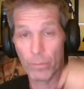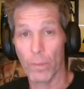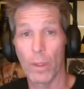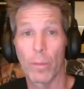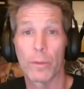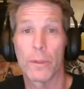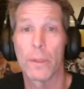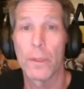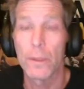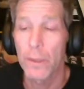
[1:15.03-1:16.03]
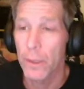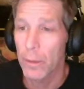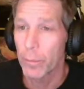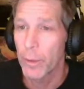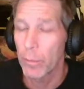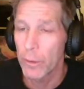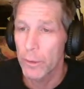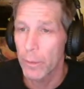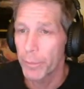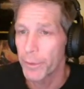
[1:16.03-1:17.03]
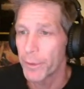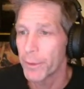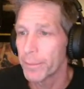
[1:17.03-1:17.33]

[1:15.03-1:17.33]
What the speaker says: how much of this I can publish up here.